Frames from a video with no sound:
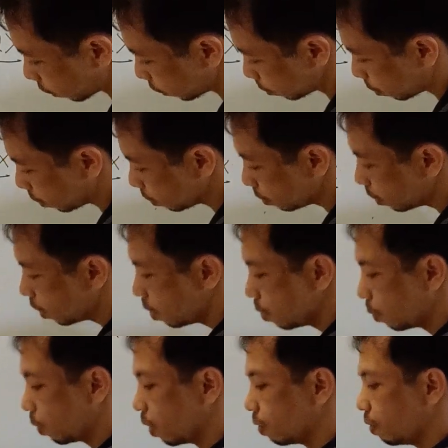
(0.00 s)
variable.
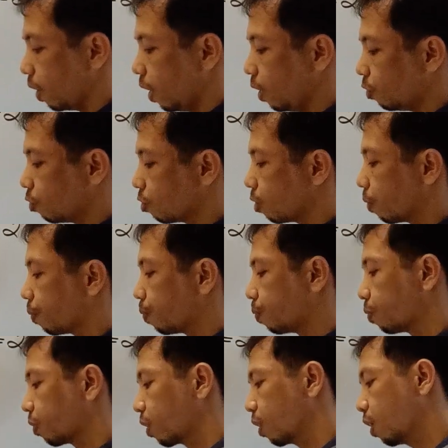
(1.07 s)
We have h.
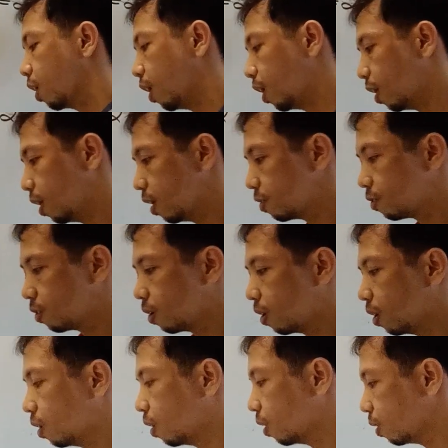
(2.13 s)
Uh,
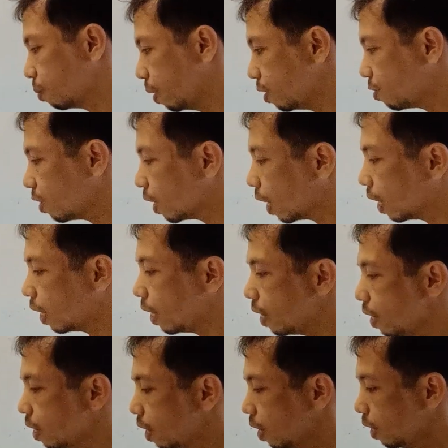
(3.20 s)
so
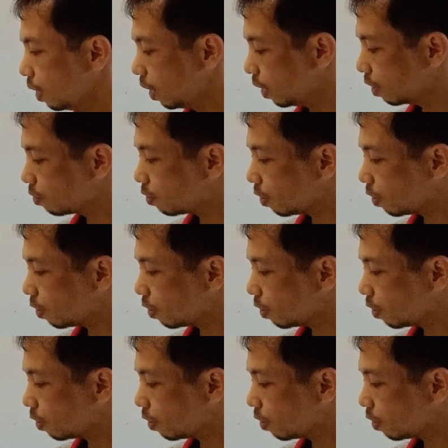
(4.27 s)
basically it